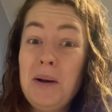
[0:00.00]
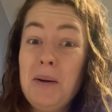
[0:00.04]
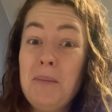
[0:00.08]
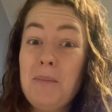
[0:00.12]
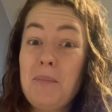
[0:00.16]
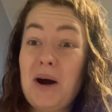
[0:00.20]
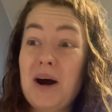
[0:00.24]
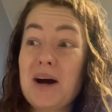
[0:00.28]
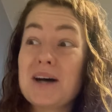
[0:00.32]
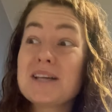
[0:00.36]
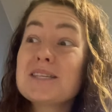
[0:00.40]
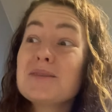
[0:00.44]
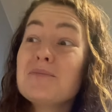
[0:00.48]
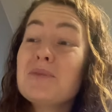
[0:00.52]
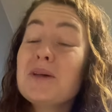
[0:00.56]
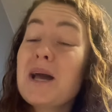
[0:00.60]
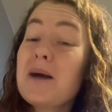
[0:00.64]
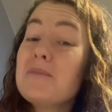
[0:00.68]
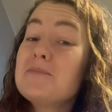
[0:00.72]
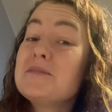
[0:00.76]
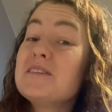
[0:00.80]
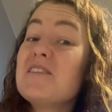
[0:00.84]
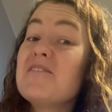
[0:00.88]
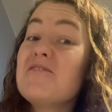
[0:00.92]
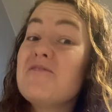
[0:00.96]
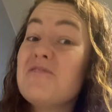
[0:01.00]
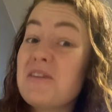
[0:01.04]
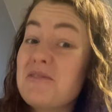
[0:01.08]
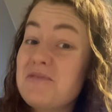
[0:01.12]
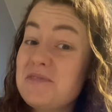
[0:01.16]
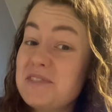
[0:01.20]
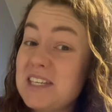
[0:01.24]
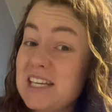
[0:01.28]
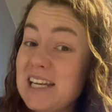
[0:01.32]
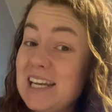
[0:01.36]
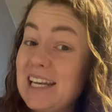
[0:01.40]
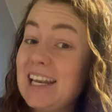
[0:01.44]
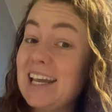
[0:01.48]
possibly up to
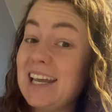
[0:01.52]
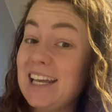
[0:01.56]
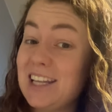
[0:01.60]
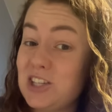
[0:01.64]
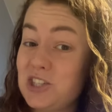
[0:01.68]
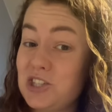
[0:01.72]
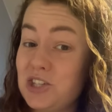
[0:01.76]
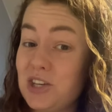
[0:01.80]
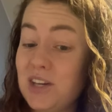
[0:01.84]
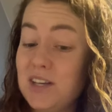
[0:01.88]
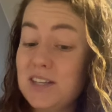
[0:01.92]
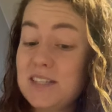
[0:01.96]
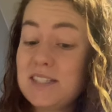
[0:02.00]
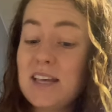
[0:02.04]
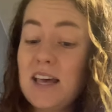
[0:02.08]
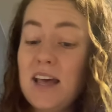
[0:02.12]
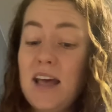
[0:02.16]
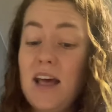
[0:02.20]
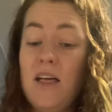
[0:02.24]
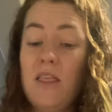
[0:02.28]
15 inches.